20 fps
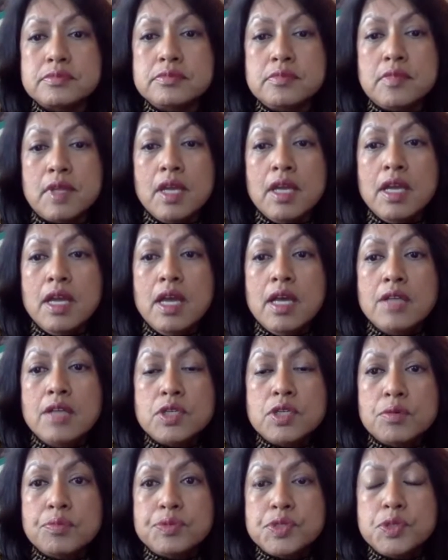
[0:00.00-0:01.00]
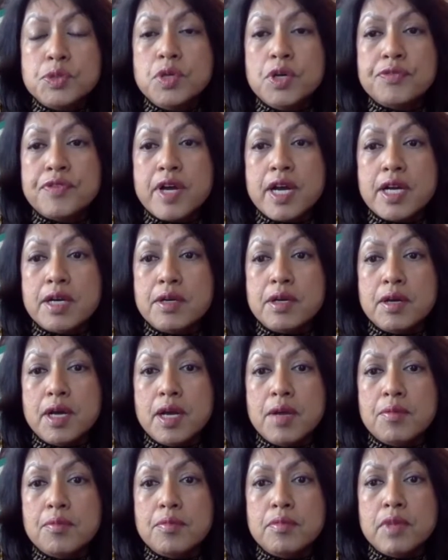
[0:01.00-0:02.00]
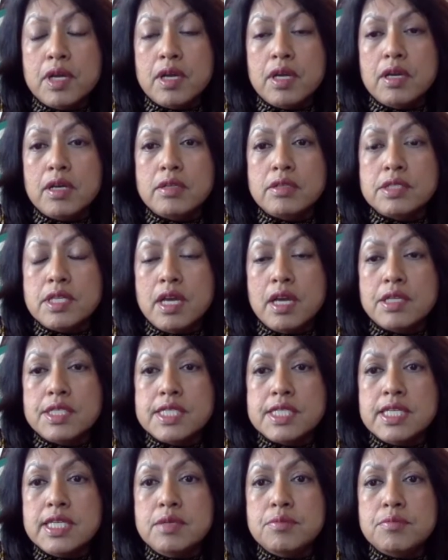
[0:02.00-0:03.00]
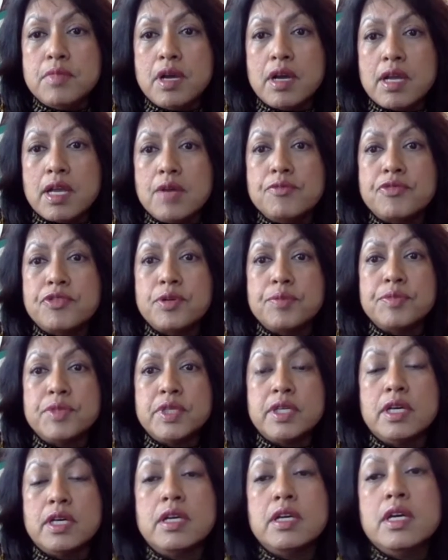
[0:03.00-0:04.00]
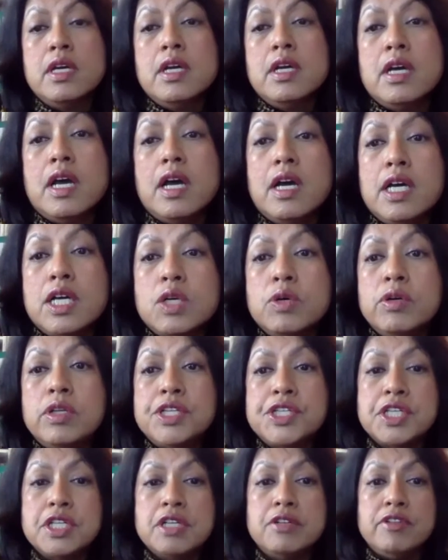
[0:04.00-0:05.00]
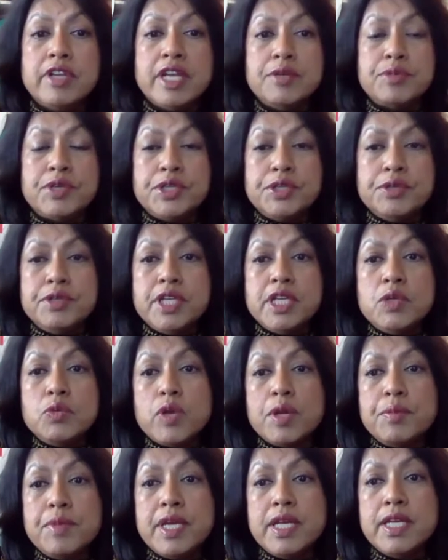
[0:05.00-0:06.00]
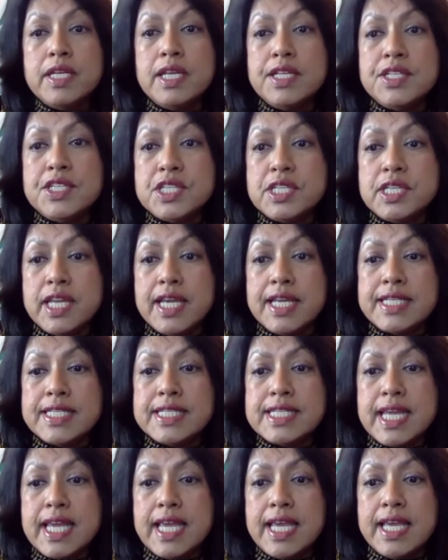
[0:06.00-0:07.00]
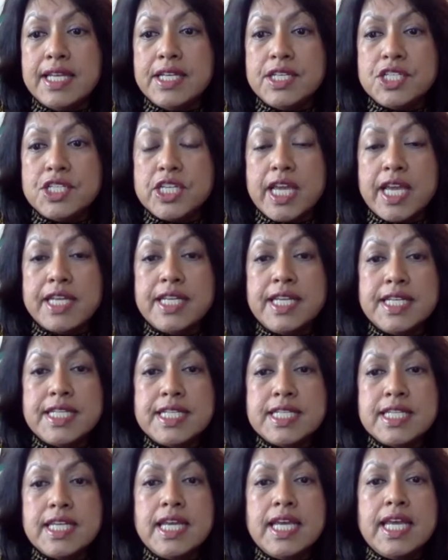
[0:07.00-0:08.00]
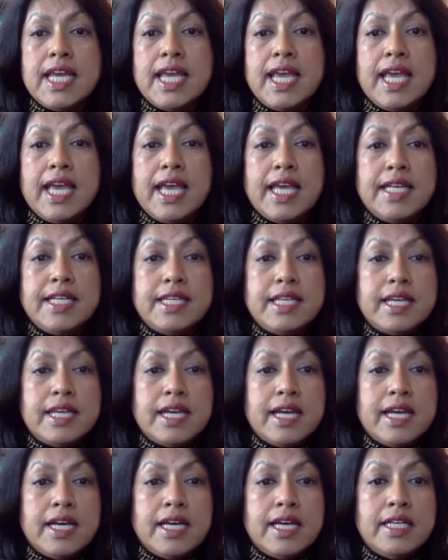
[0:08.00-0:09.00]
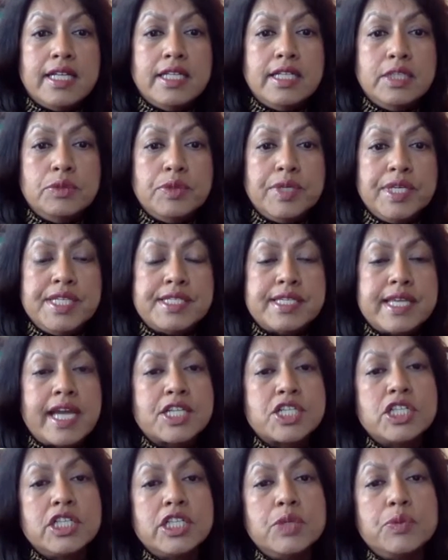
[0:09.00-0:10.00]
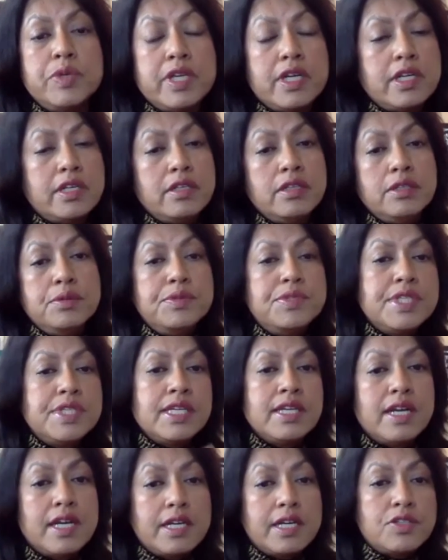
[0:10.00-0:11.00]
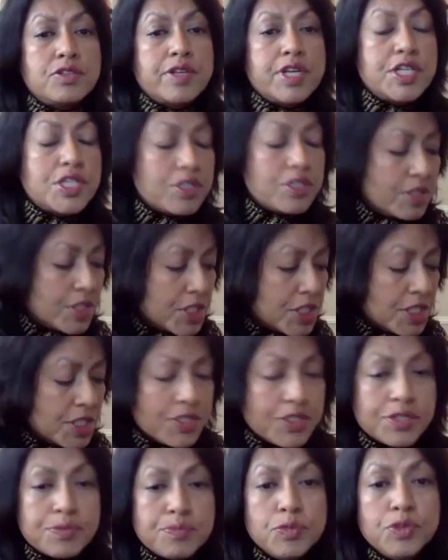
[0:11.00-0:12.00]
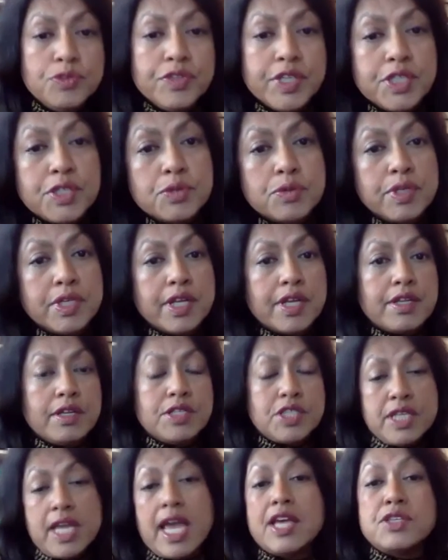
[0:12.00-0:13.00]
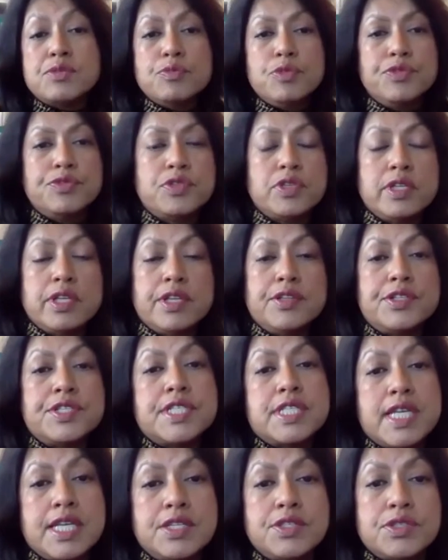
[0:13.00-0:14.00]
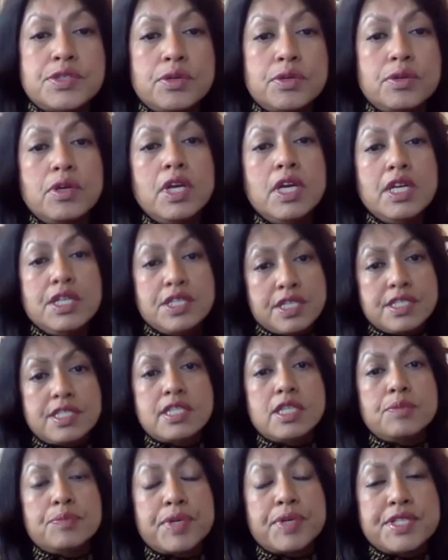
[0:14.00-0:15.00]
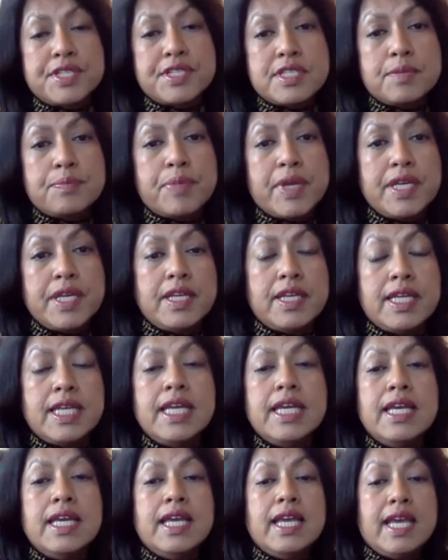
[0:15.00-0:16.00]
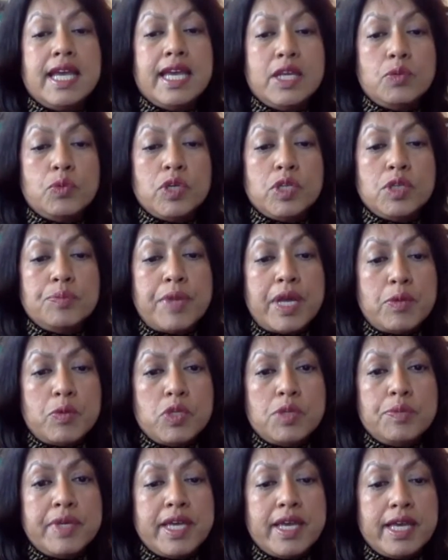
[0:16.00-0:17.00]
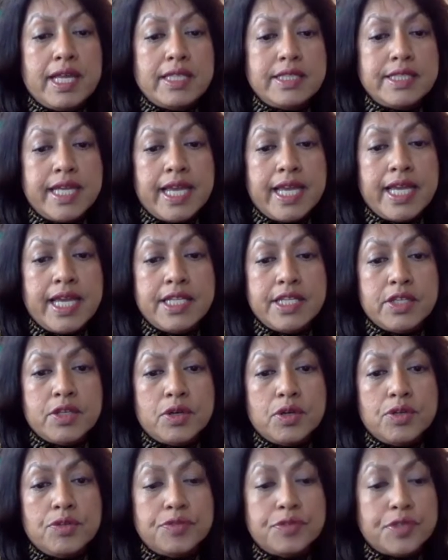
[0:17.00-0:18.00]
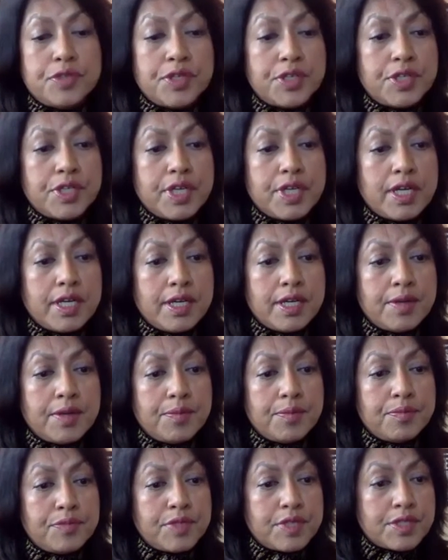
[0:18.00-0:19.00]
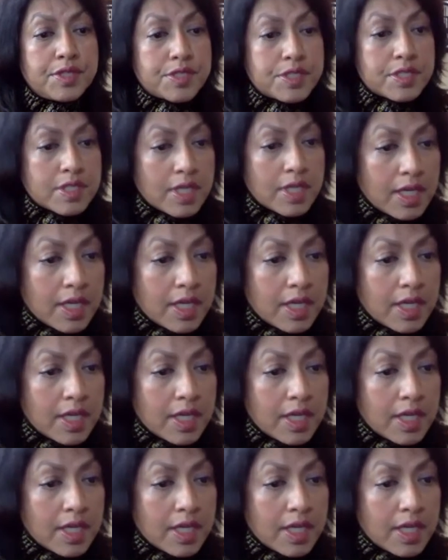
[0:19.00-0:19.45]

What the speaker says: So 2 of our team come from the Coalition of Labor Union Women, Jeanette and Janet. And Louise, actually, we are losing our treasurer. She has moved to another state, so she's still participating, and I will be handing over this